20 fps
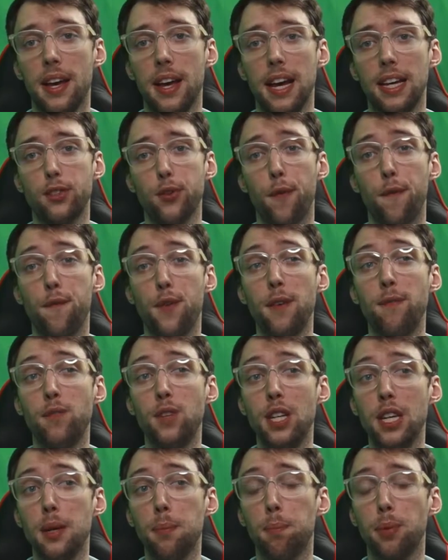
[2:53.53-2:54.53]
has a
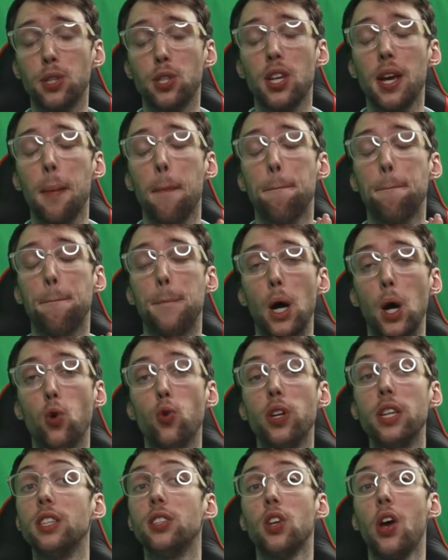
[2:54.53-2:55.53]
15%
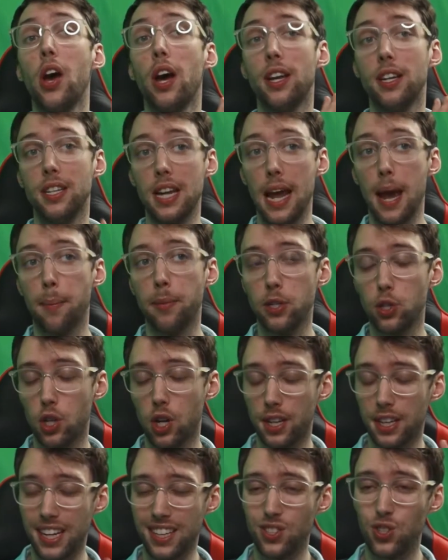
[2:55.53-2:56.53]
bonus damage
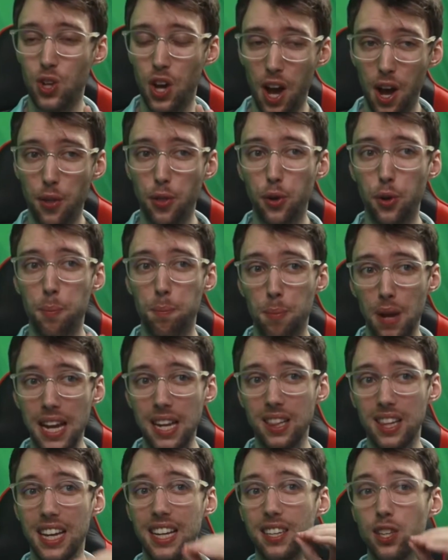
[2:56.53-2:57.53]
against other
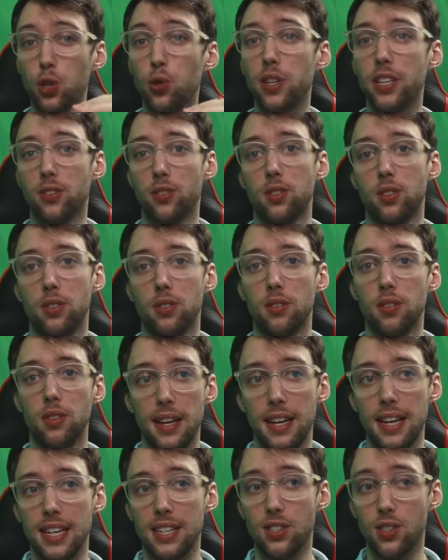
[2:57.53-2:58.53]
melee units,
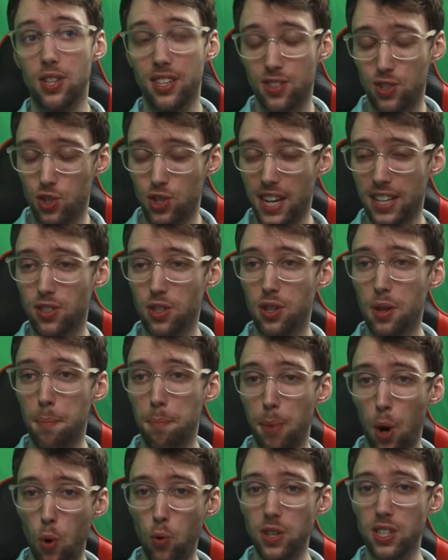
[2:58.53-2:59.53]
and then sets the
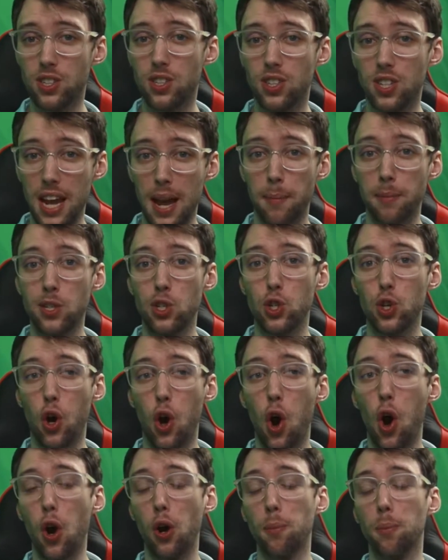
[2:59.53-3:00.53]
bonus damage to
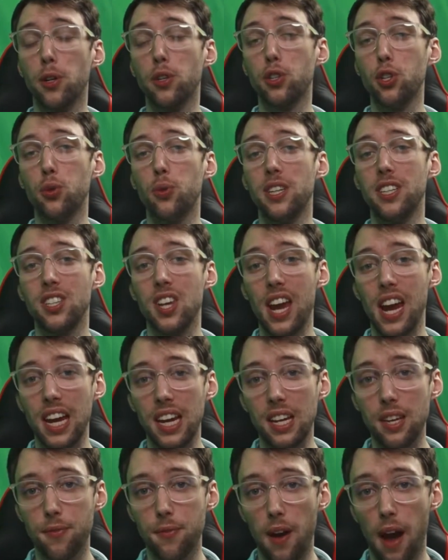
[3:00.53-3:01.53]
armored units
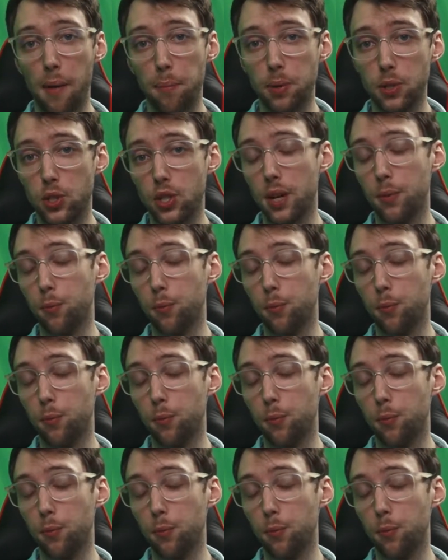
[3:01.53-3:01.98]
85%